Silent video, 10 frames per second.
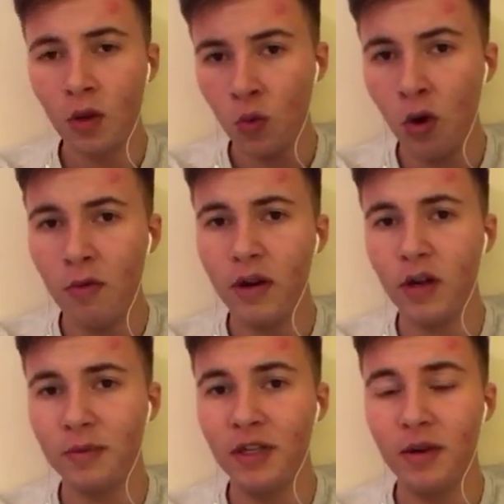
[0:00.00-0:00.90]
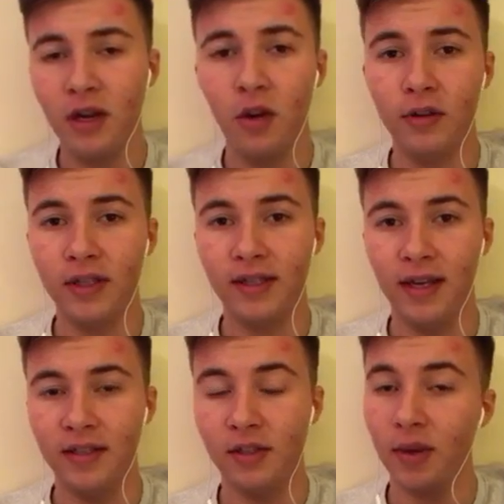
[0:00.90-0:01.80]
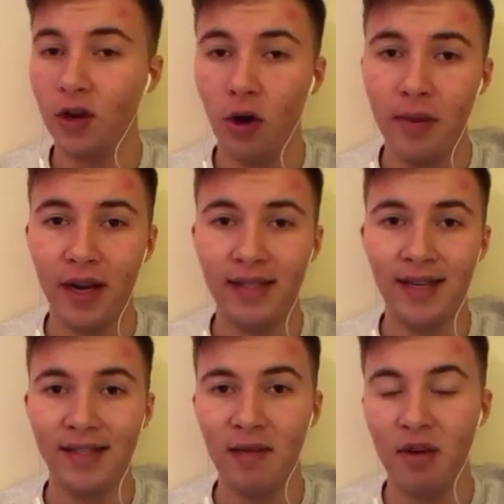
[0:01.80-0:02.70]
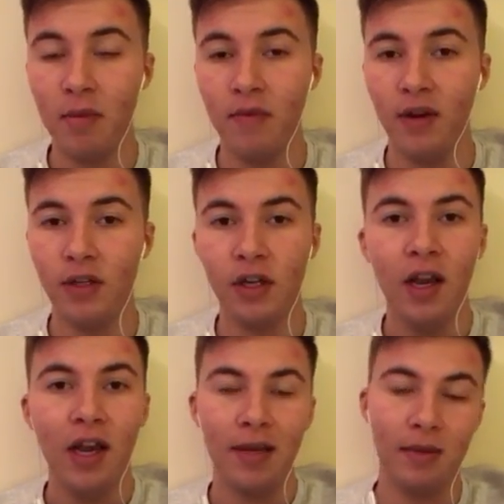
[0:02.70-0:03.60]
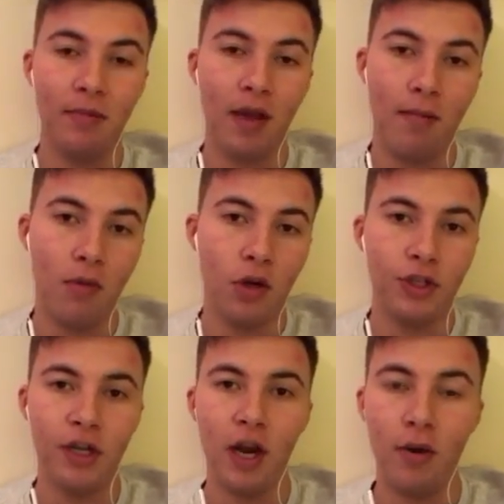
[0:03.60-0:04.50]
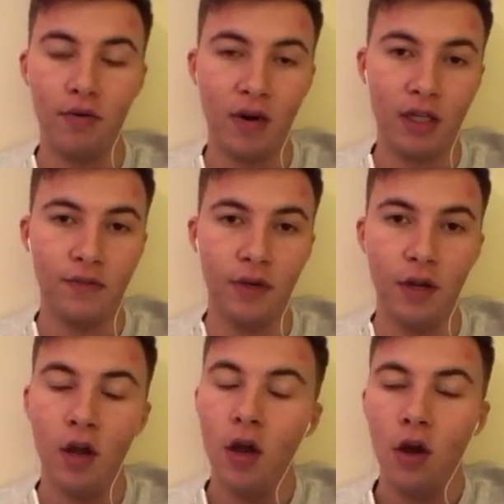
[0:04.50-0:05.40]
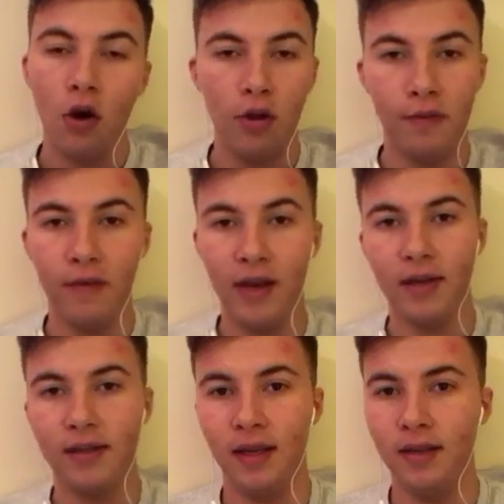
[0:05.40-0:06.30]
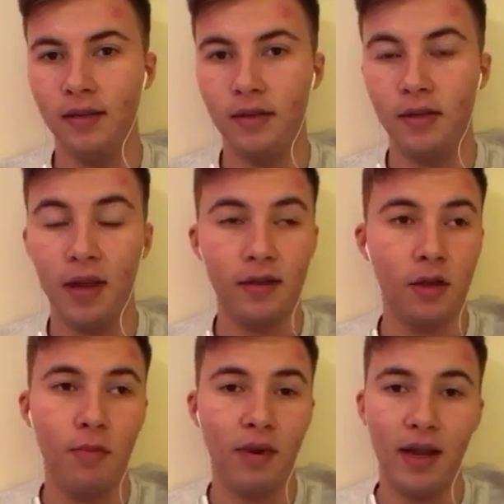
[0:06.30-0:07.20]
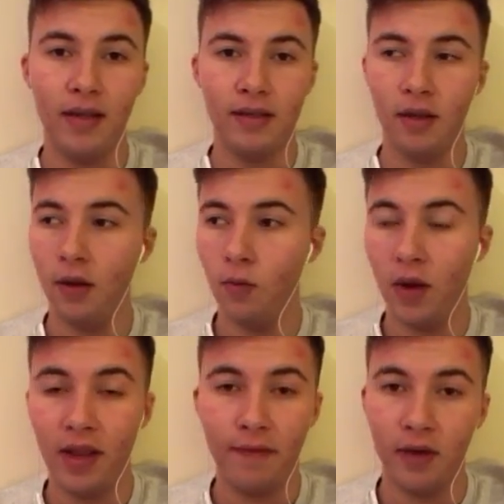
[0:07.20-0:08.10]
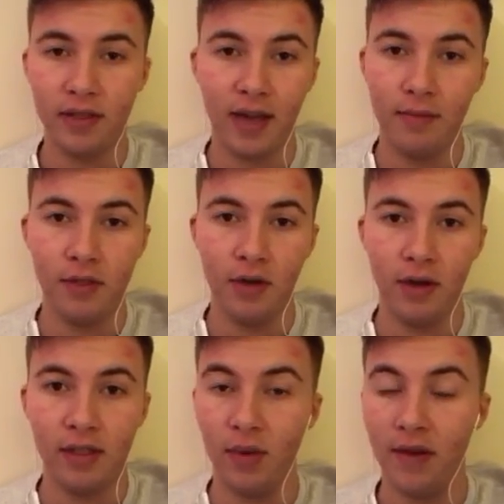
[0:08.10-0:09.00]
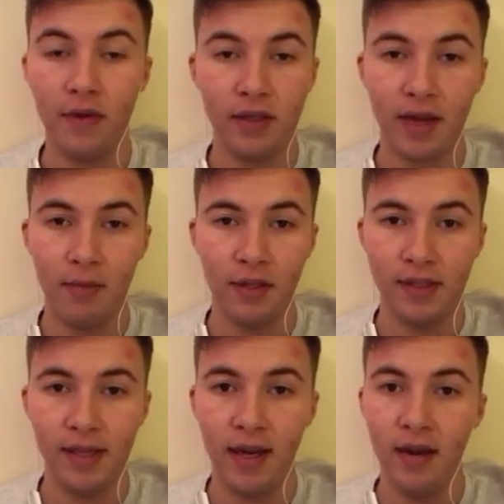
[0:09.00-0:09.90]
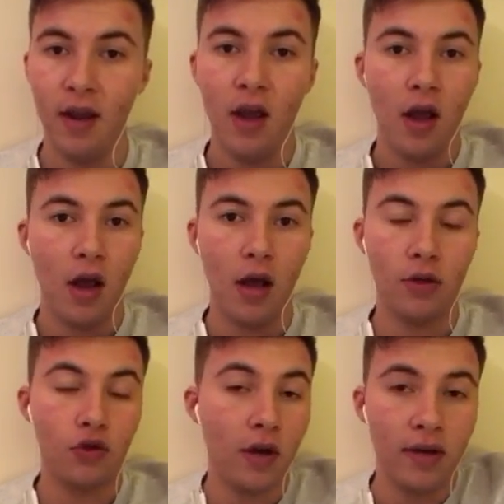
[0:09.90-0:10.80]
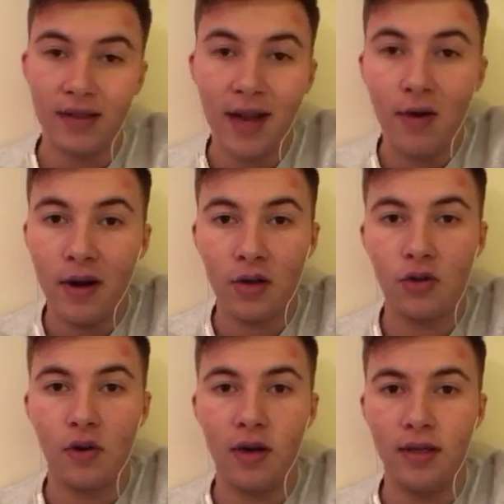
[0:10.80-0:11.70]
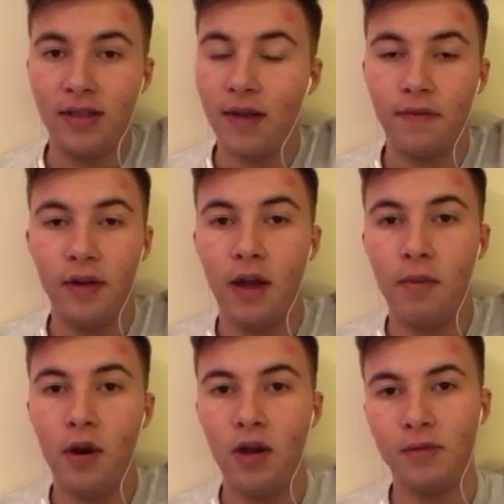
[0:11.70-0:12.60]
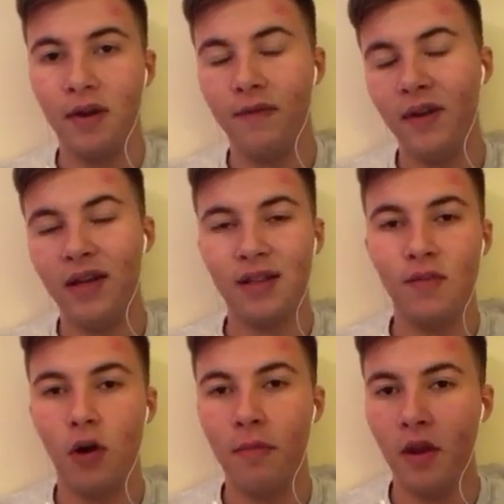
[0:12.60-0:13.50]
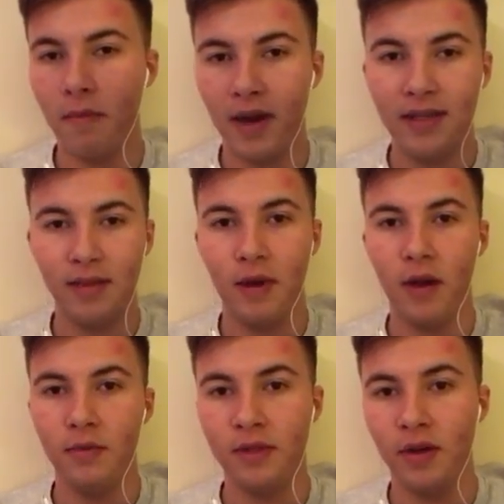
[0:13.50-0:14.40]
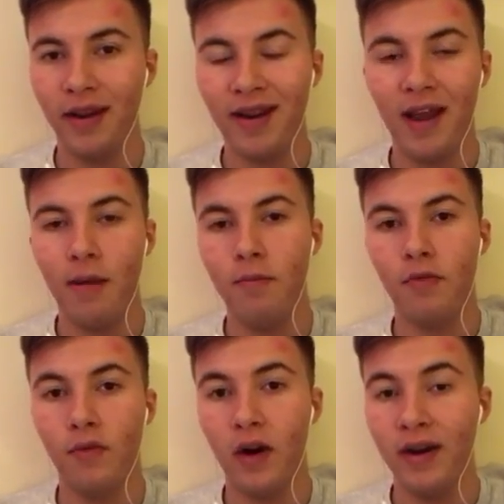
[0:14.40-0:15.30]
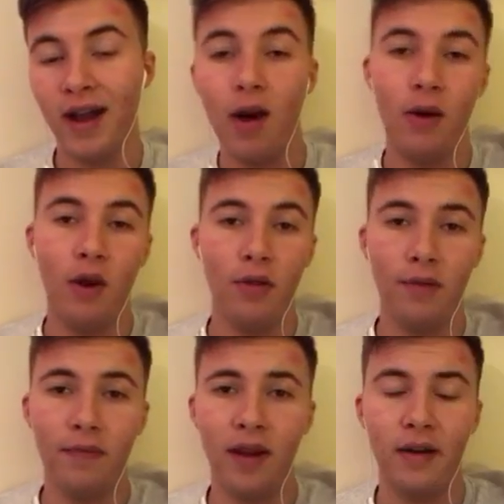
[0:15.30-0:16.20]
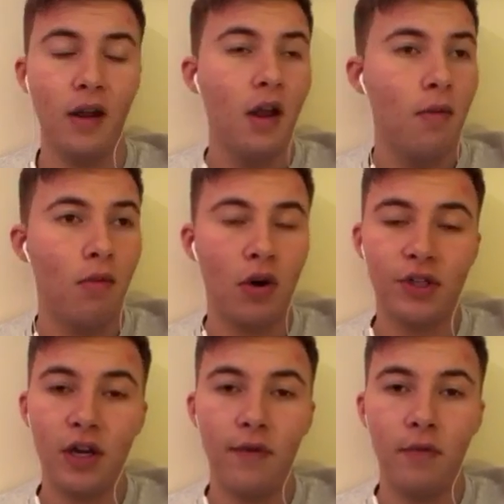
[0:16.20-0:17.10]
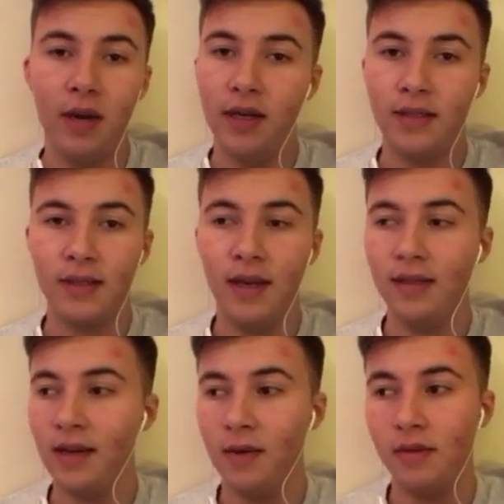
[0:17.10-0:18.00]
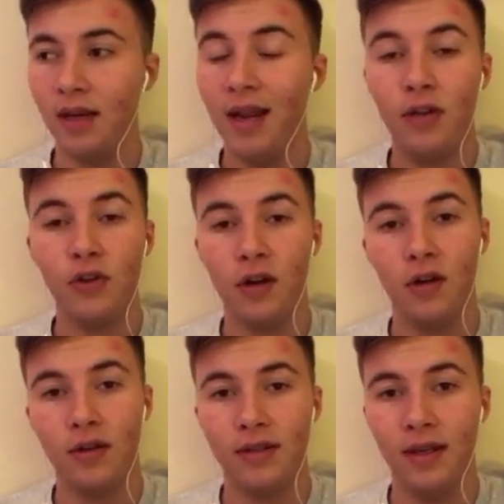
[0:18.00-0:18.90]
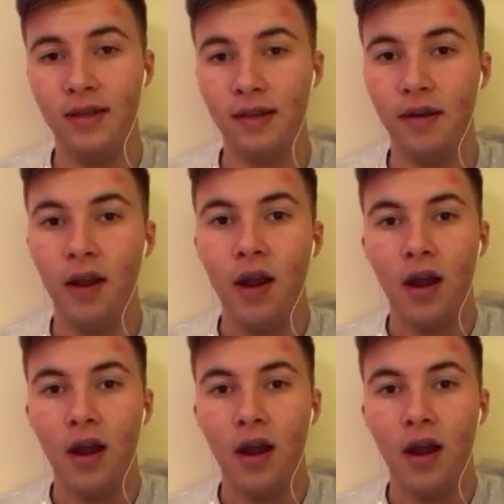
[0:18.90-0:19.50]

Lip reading: What Mourinho's been doing a lot this season to accommodate Zlatan Ibrahimovic has been playing Martial and Rashford on the flanks, and they're two players that when they first came to United, when they first came on the scene, strikers, out and out strikers, definitely number 9s, but the thing is they've got a bit of pace about them so they can provide an outlet on the flank. Martial, for me this season, he was electric last season.